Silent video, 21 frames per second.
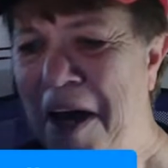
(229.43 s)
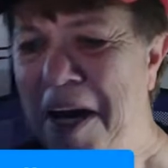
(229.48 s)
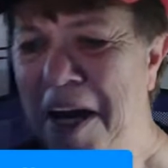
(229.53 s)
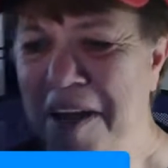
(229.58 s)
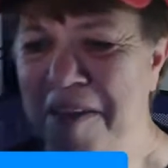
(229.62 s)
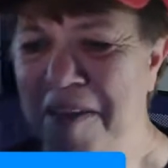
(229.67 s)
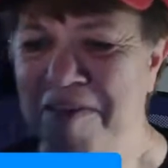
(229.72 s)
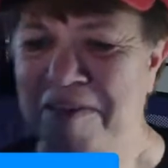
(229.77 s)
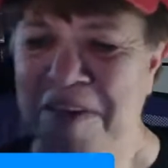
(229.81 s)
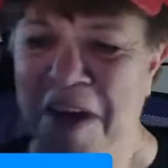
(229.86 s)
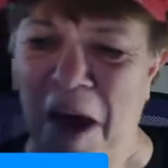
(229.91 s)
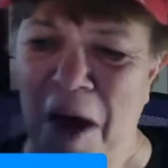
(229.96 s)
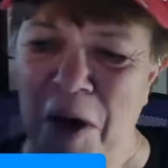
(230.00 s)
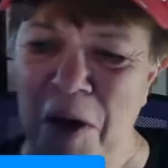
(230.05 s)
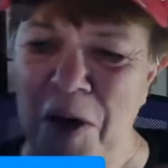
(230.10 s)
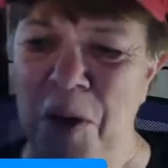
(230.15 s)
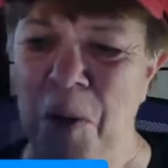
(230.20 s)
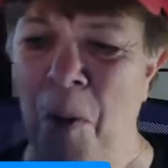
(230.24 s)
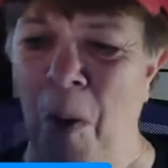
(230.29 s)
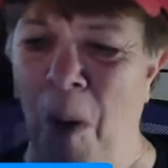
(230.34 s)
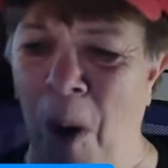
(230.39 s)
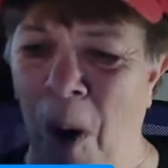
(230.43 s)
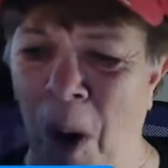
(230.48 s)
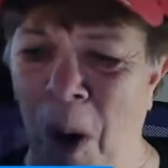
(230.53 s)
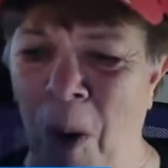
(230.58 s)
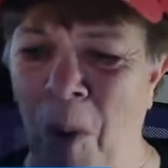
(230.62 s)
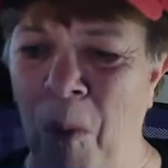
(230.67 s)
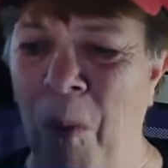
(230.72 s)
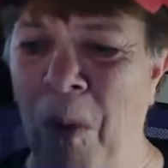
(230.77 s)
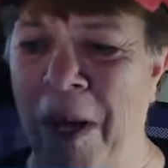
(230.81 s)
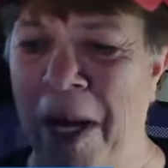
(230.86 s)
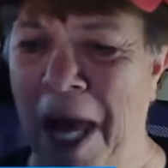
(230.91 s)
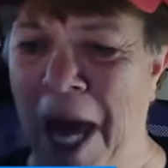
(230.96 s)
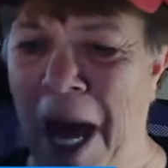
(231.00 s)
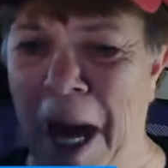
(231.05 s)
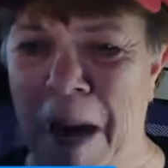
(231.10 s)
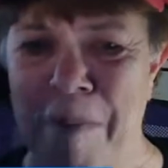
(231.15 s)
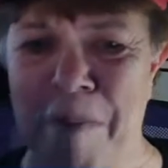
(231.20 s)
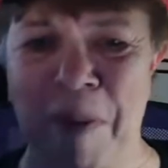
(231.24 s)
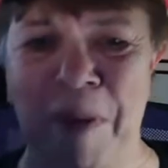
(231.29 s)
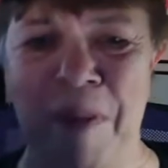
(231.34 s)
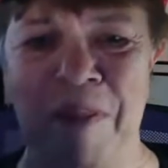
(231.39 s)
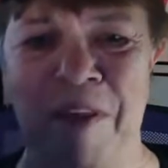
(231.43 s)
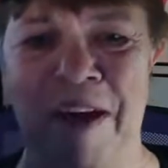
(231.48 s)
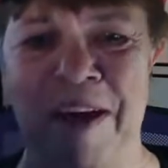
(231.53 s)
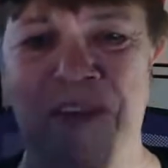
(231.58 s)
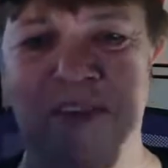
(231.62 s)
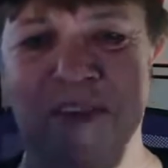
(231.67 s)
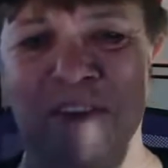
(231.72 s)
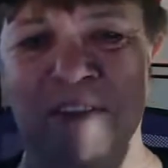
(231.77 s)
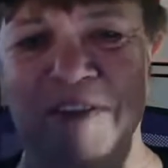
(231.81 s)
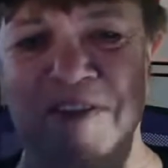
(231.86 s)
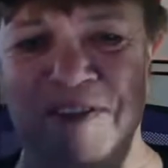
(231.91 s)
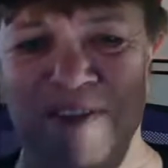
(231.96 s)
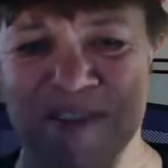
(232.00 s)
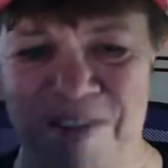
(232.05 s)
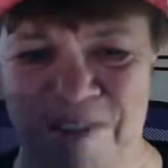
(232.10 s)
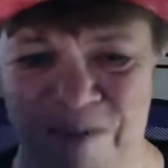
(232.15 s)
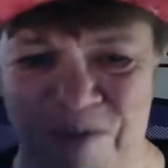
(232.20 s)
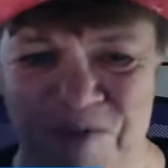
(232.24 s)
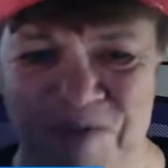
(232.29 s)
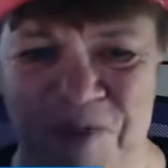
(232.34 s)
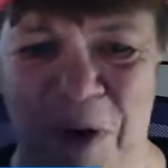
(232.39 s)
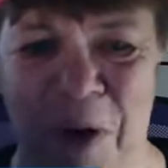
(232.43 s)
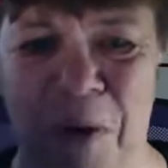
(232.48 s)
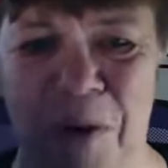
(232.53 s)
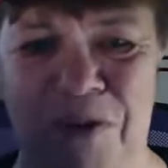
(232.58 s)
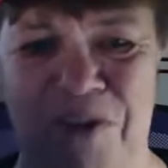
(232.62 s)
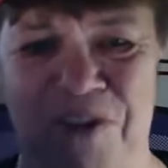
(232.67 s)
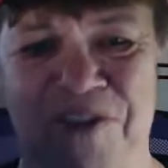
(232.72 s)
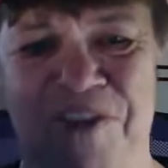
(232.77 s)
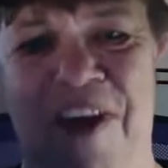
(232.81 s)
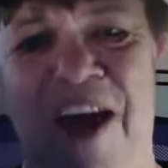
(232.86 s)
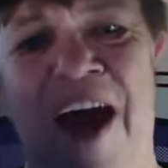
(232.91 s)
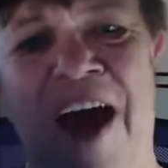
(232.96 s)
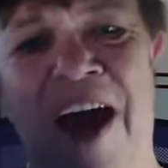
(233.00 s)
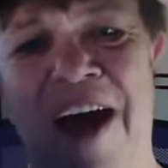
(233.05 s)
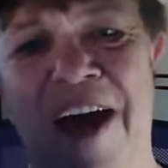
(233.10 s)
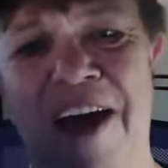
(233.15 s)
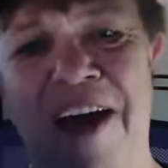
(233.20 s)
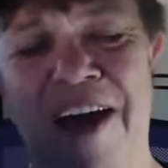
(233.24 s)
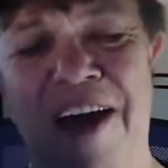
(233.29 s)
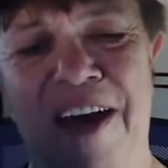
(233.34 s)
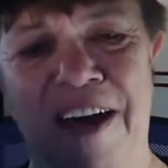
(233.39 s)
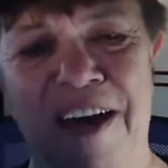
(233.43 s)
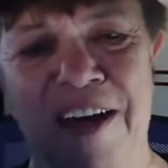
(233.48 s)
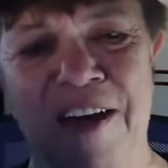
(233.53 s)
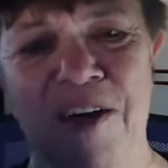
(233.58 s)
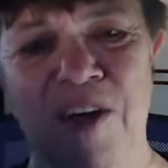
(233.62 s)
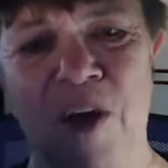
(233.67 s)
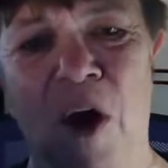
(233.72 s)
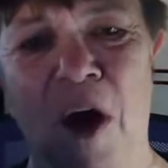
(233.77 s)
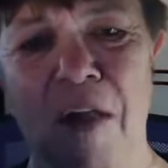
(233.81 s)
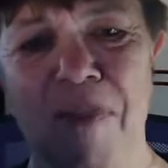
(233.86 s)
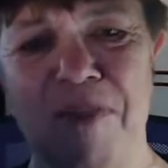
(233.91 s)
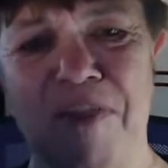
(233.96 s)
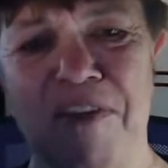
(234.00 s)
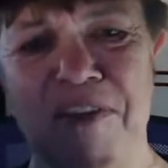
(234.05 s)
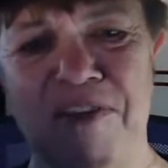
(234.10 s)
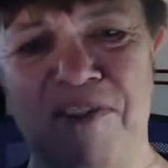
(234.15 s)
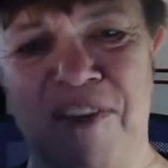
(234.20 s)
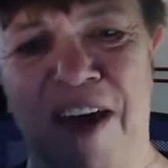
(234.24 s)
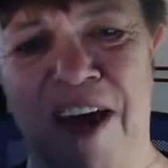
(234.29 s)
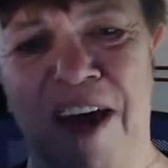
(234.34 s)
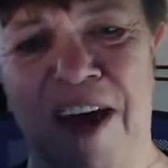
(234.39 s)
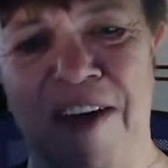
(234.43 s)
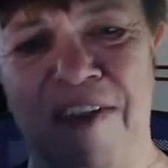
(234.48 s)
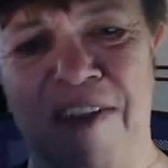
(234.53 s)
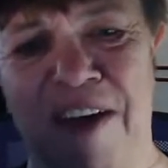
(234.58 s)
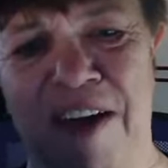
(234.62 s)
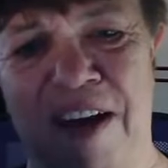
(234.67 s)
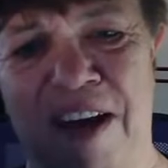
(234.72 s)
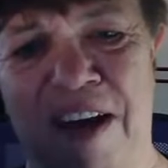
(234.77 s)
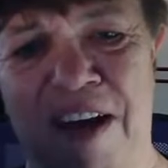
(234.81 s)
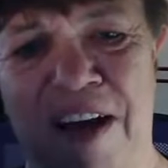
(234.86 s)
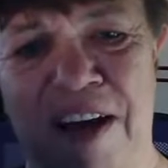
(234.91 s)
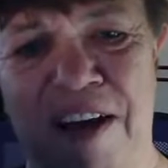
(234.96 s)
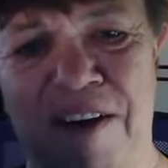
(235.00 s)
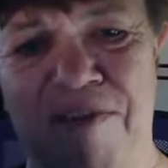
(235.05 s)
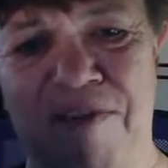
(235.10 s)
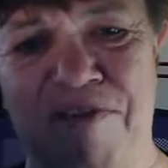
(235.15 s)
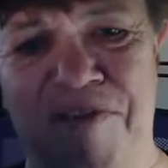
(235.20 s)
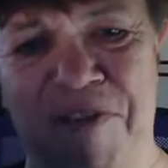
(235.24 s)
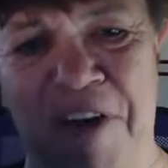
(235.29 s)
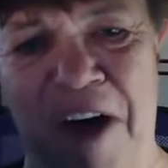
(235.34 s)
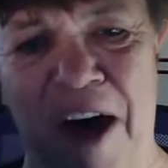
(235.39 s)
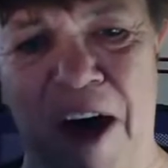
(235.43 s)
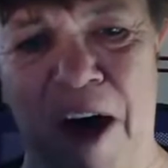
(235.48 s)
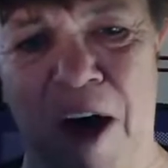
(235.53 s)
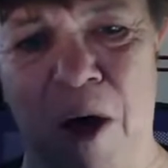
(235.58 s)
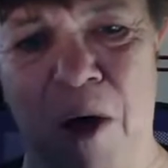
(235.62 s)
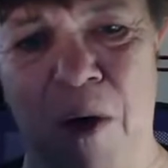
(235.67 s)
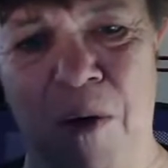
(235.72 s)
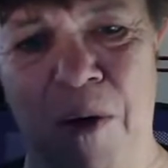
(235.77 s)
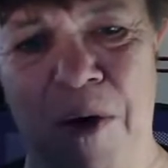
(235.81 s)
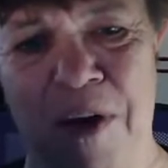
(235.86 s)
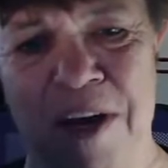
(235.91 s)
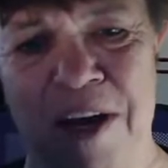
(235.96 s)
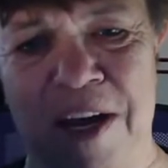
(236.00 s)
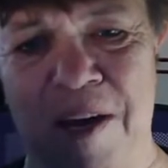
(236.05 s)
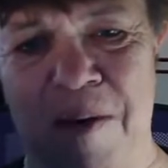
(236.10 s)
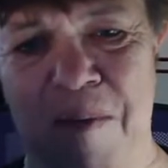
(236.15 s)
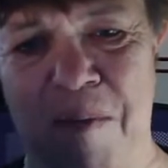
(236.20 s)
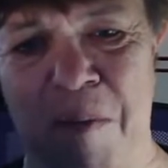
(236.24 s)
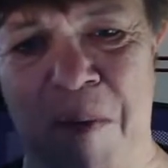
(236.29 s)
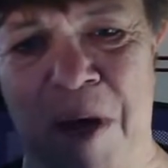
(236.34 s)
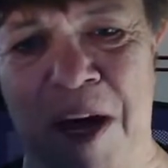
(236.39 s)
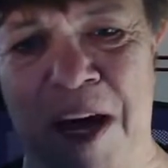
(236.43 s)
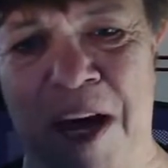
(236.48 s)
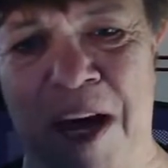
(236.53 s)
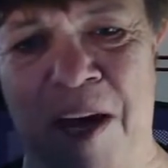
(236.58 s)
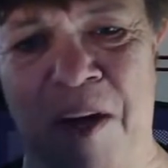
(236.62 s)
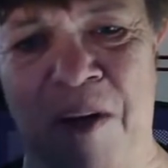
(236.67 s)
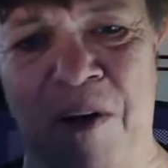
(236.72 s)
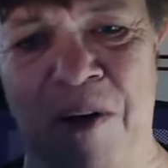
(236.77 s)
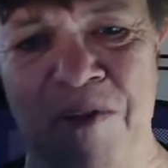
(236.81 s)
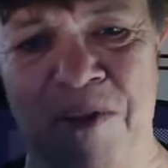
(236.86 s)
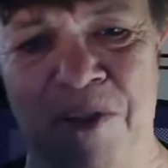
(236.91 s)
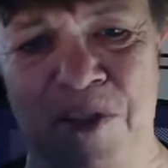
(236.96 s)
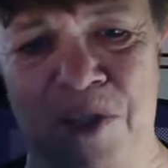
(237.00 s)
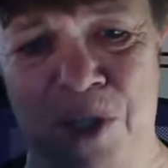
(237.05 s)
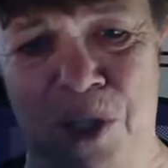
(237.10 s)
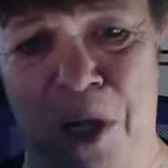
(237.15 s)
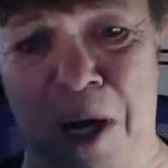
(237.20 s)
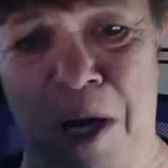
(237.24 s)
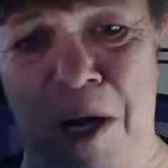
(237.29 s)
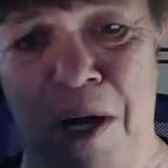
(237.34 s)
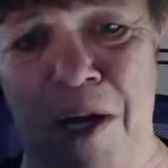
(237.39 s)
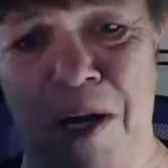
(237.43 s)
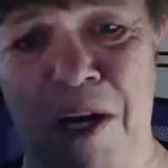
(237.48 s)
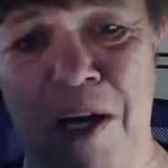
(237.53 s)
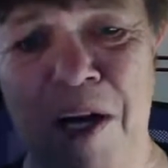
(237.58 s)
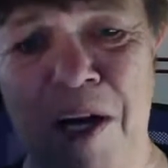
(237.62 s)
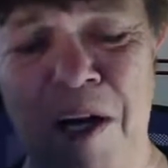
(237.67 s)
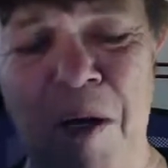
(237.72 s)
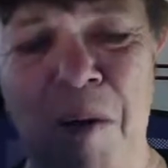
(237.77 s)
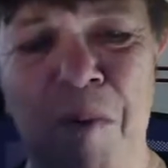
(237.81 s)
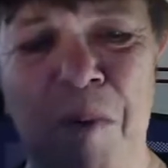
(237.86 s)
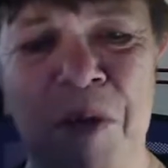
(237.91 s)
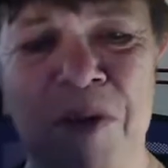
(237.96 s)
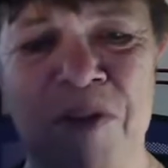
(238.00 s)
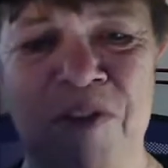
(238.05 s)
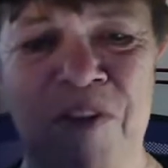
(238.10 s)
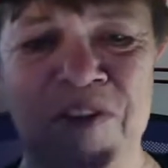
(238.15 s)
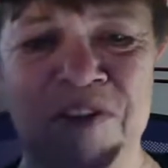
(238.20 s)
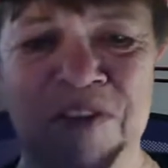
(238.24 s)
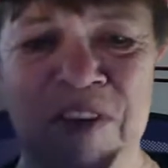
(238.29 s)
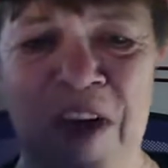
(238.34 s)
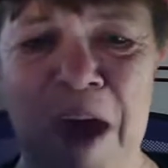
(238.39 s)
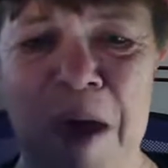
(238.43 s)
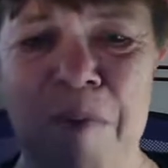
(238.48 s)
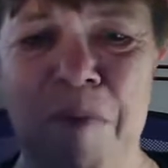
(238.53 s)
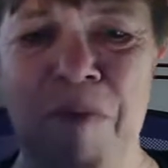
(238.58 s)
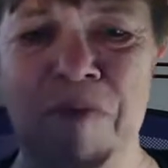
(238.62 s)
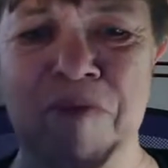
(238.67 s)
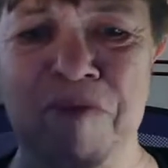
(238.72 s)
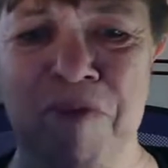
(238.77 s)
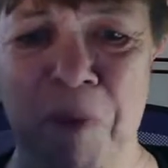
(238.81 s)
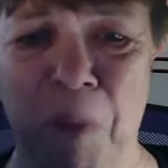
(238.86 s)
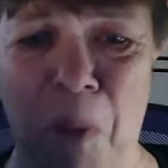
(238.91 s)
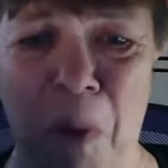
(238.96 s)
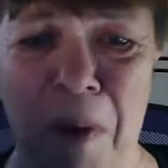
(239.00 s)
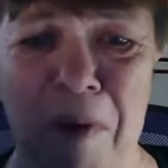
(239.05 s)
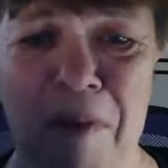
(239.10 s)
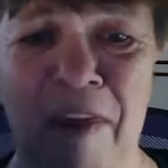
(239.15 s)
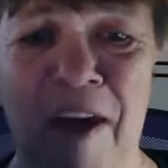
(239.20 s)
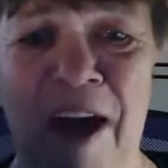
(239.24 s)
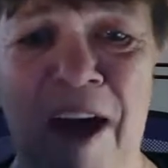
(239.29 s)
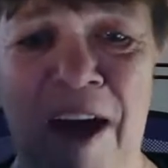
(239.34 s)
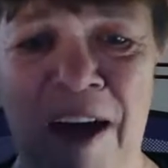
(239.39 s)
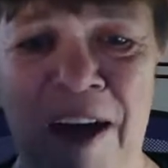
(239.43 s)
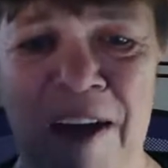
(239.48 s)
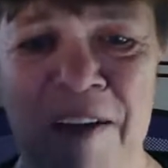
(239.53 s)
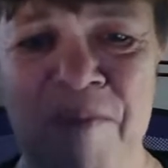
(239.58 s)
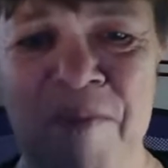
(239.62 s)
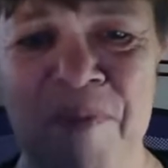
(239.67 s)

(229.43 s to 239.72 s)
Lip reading: didn't tell you all what happened like the first day. Not the day that I fell and hit my head on the truck, but the day before that.